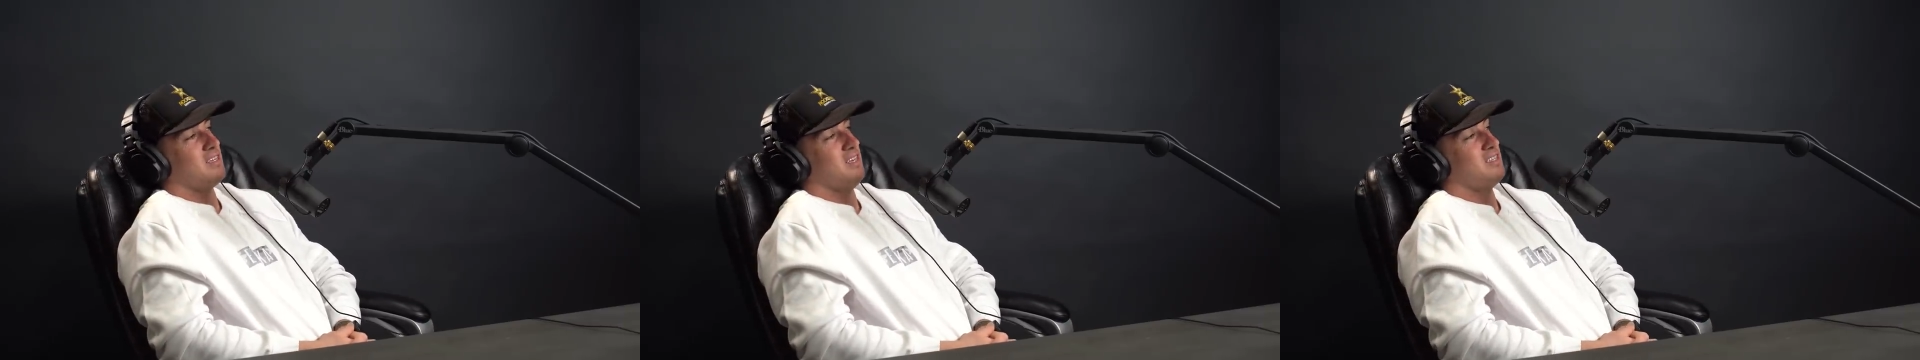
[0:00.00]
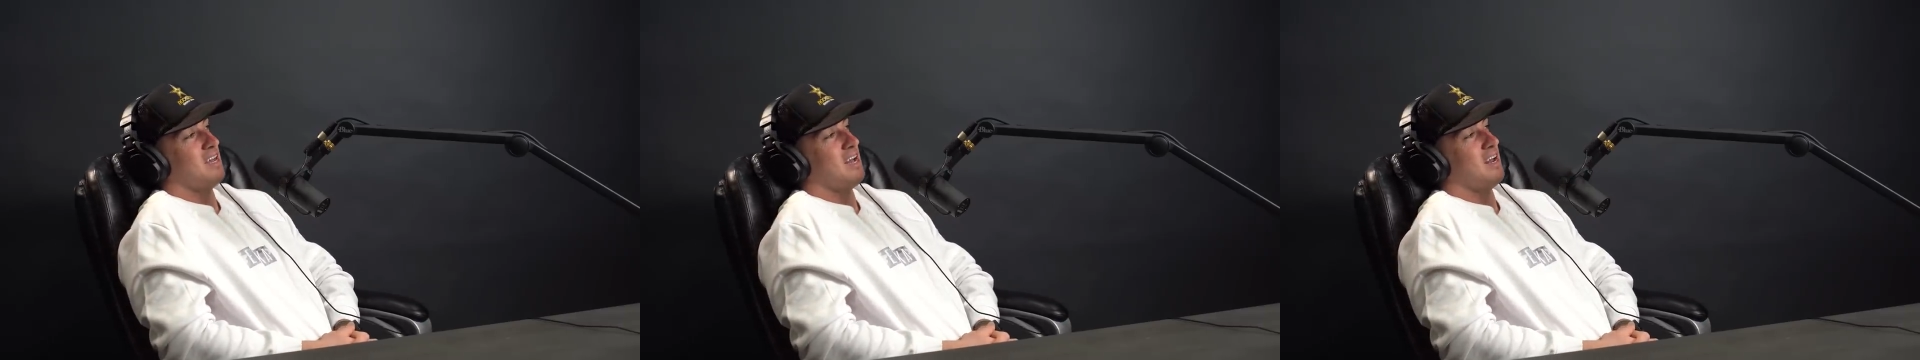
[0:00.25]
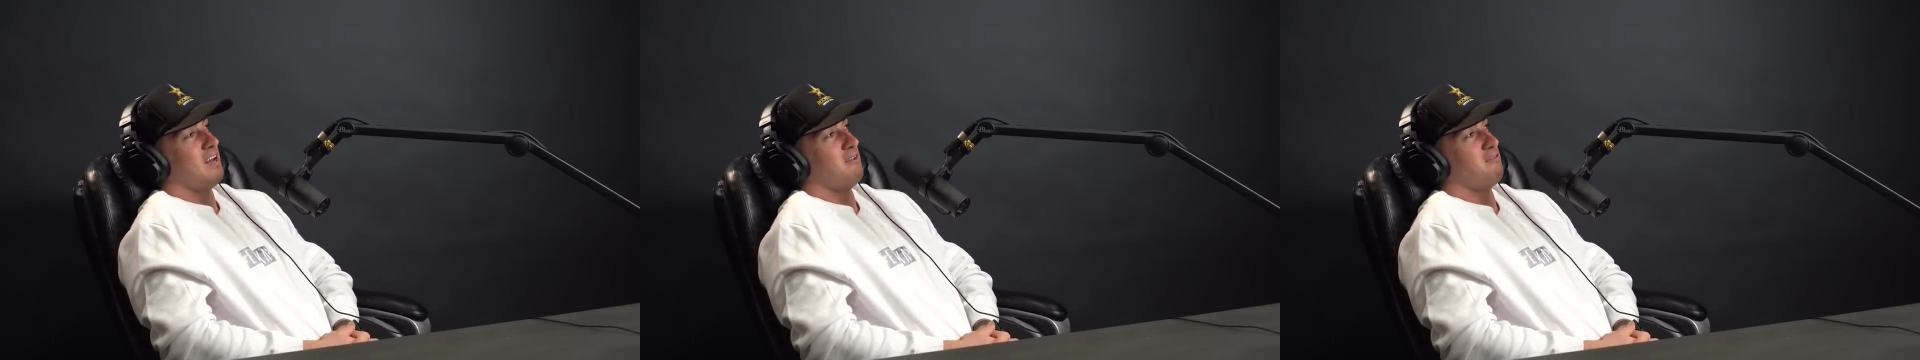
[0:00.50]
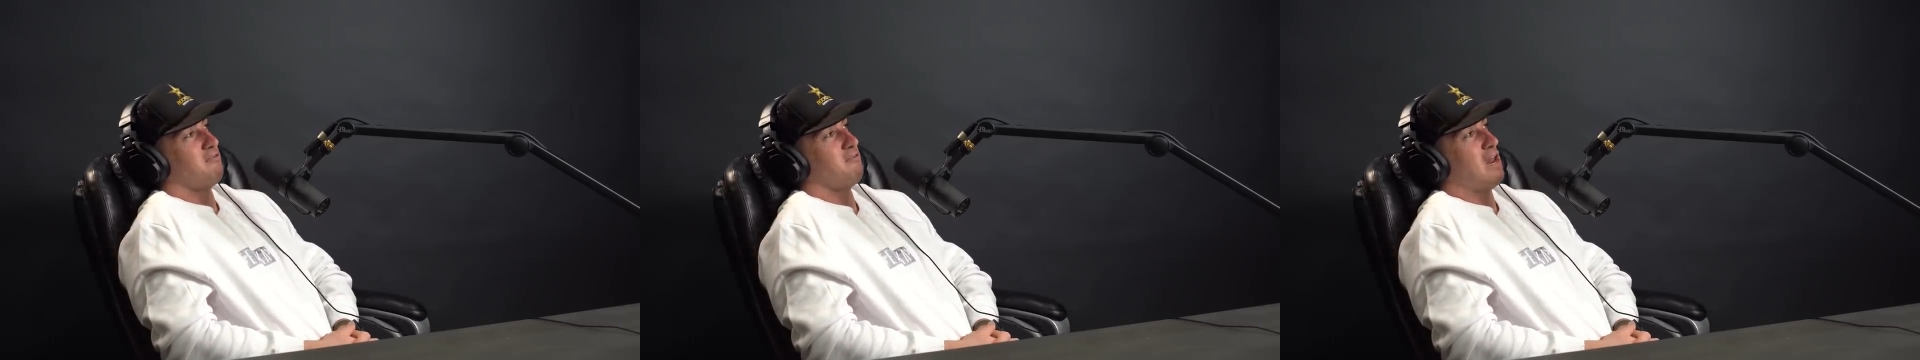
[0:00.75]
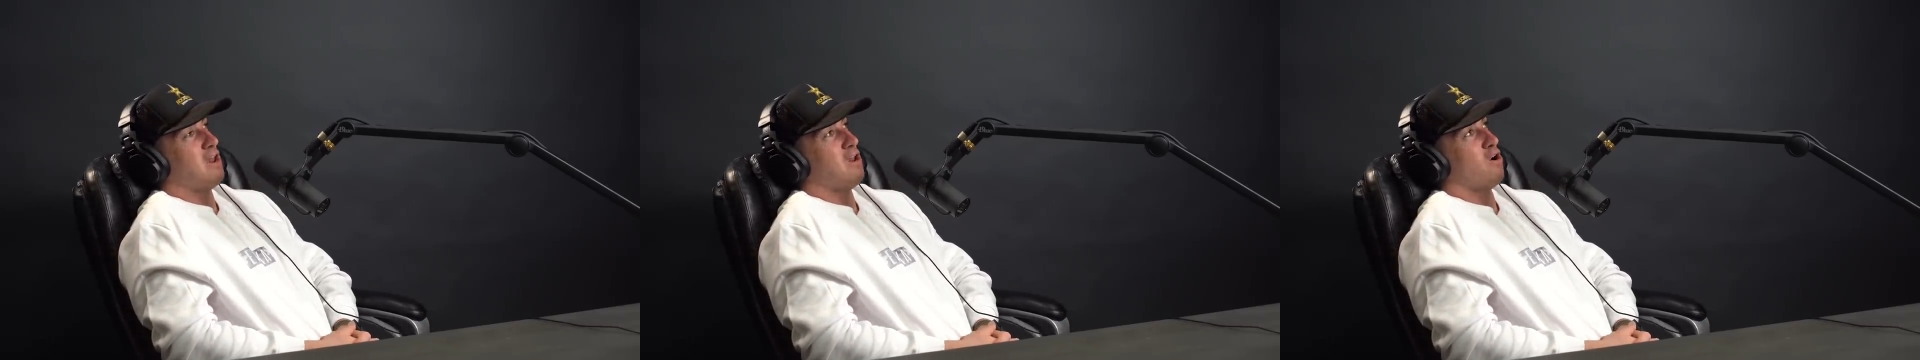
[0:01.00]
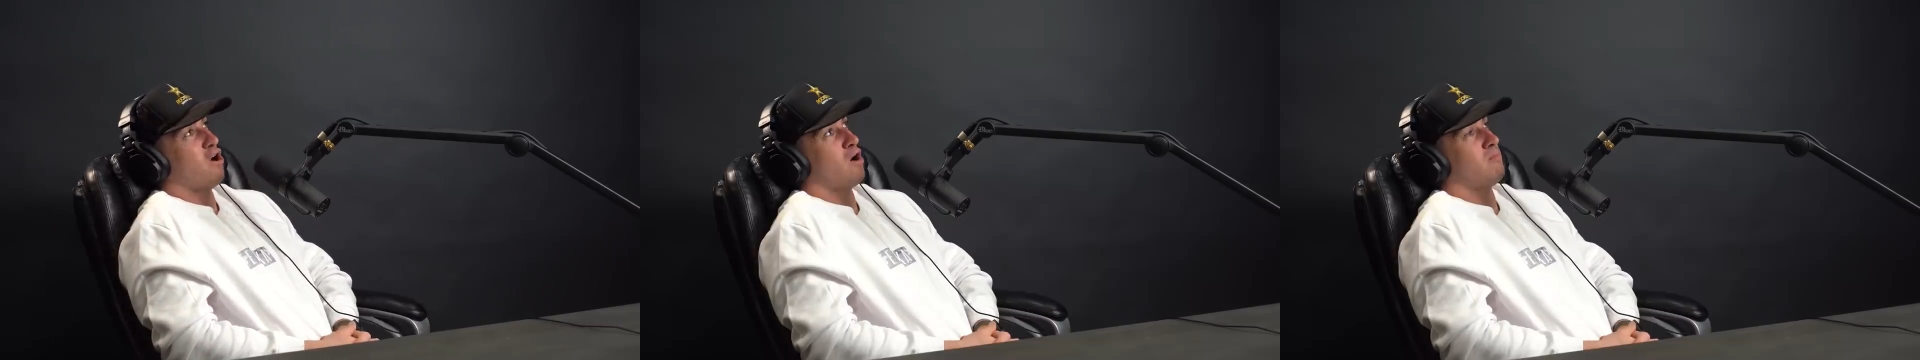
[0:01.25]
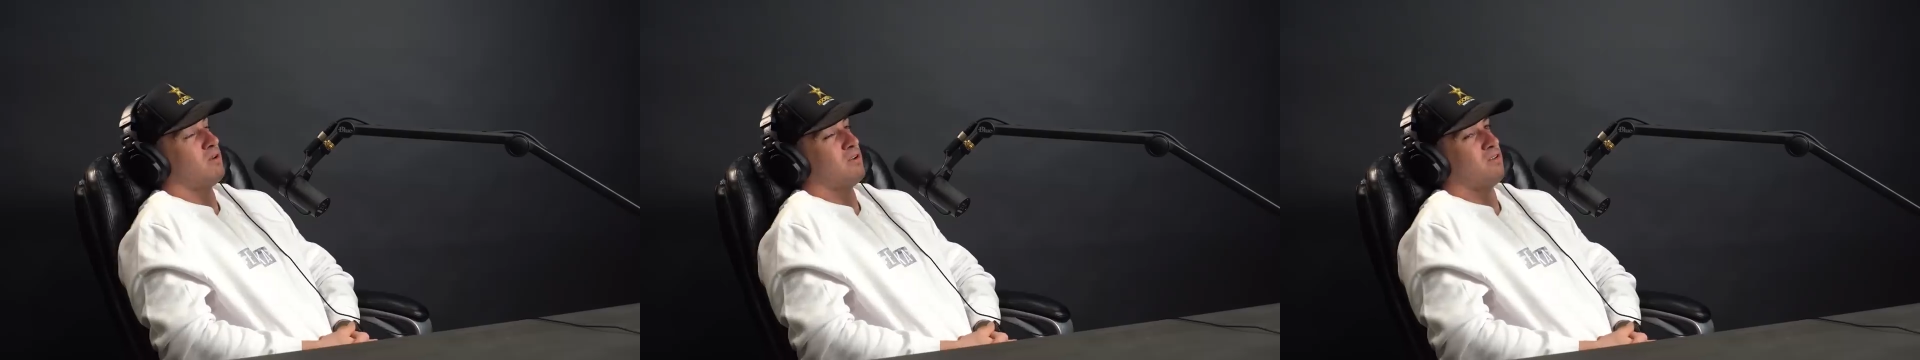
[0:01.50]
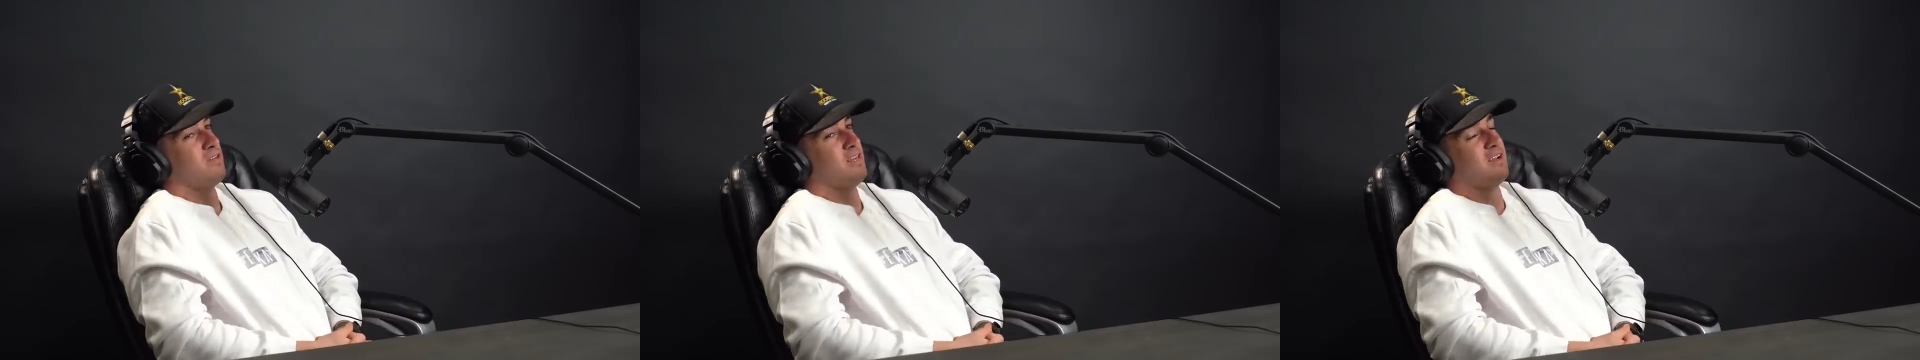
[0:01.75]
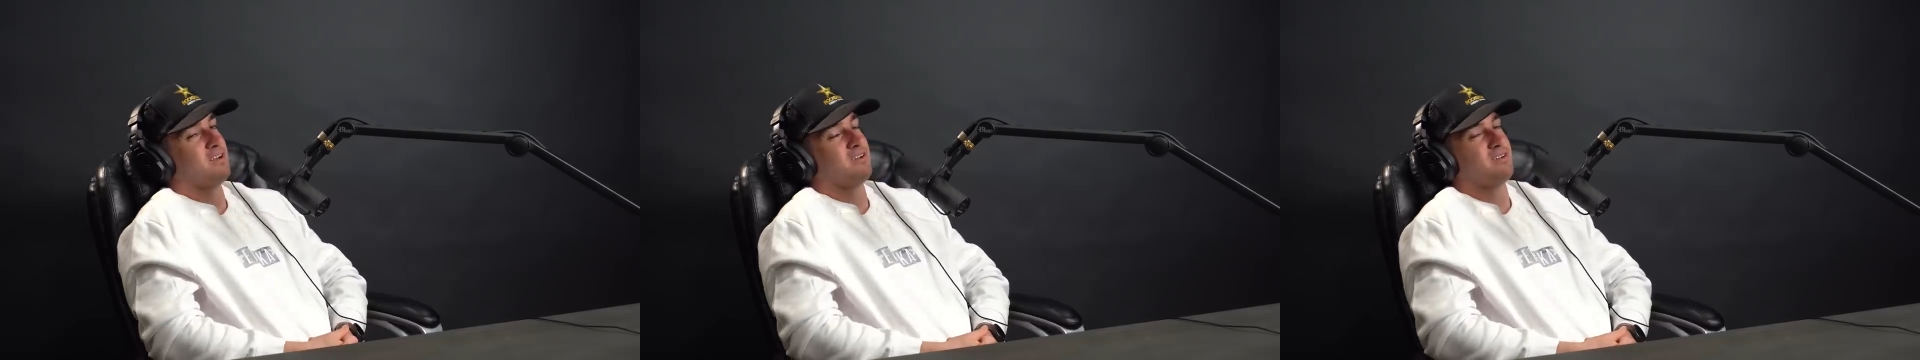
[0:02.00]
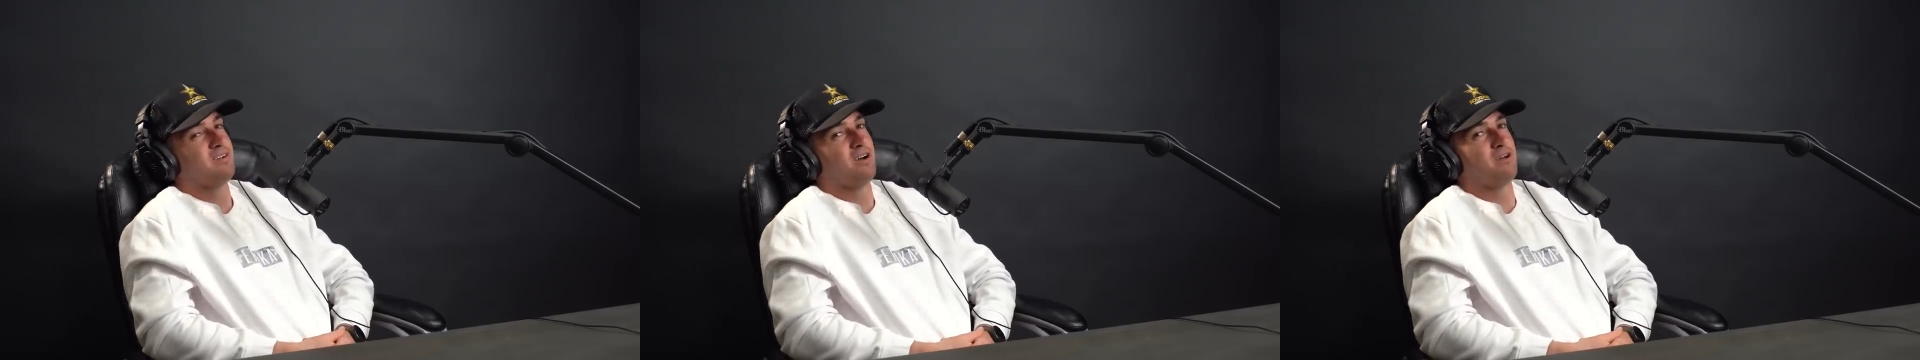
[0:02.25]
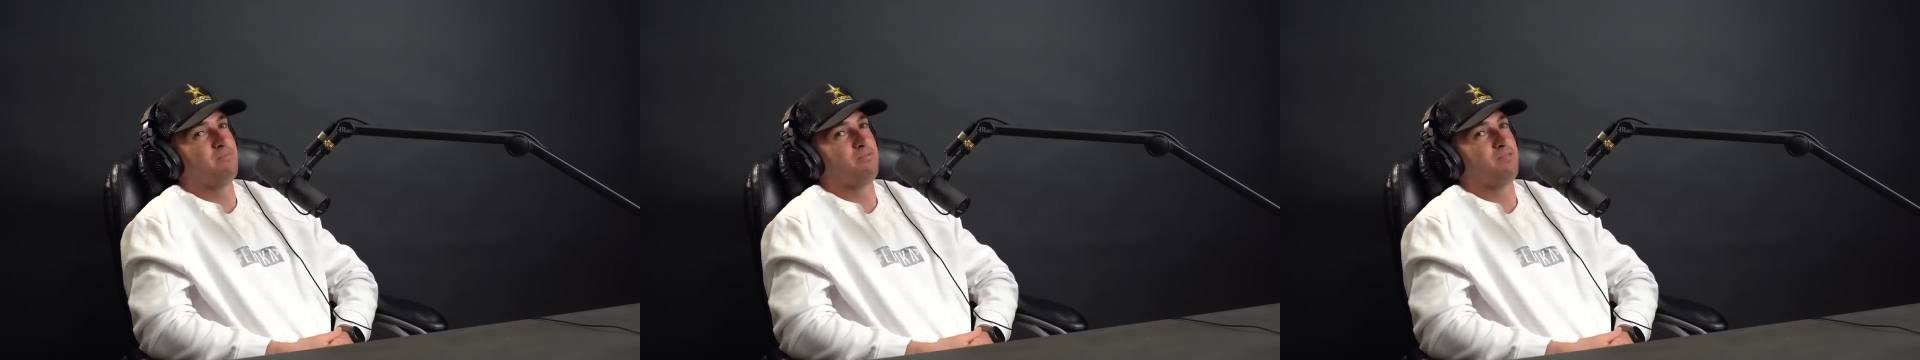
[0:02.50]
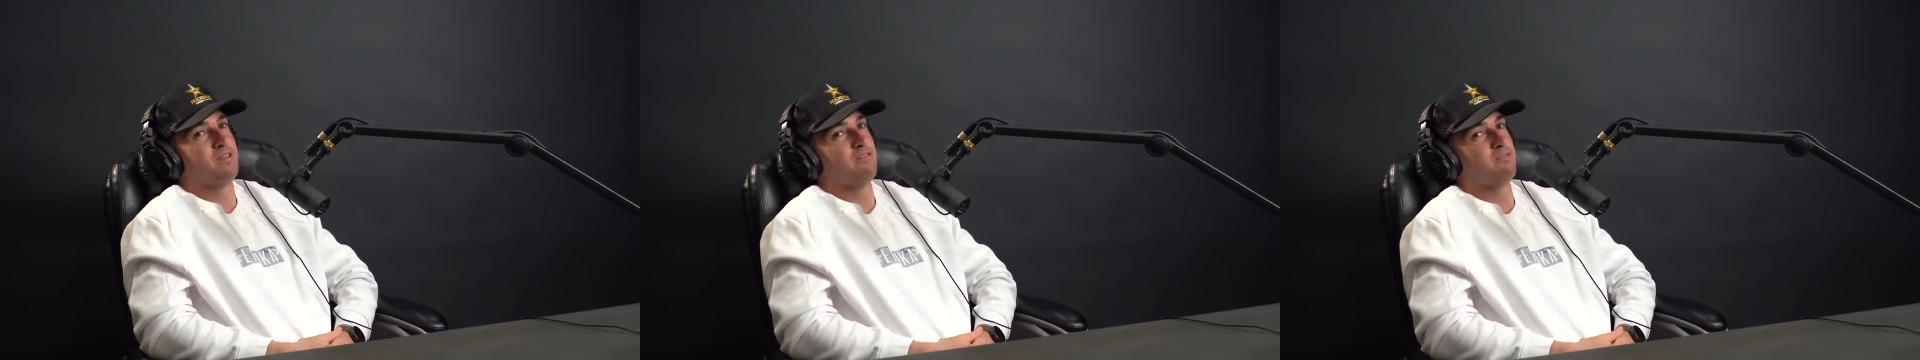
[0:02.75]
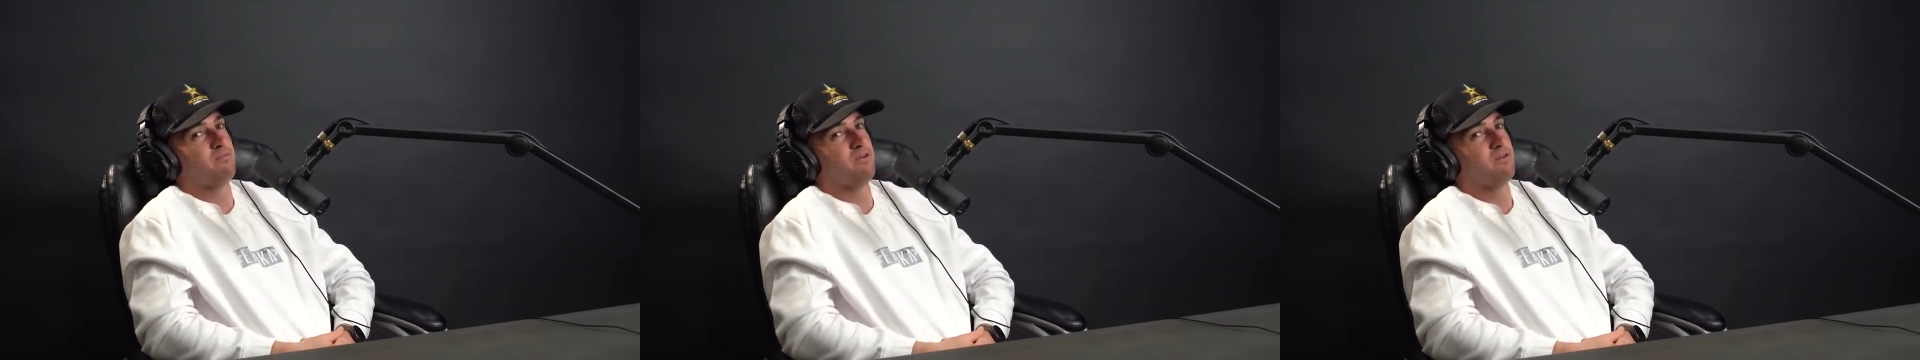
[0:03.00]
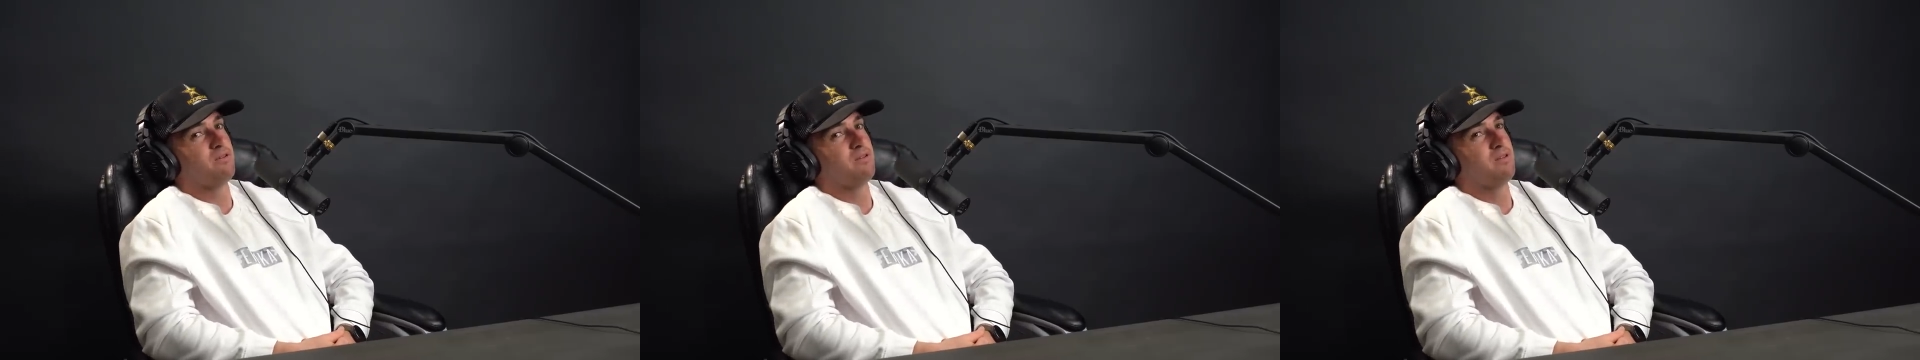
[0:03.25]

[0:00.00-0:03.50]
had a phenomenal year, unbelievable.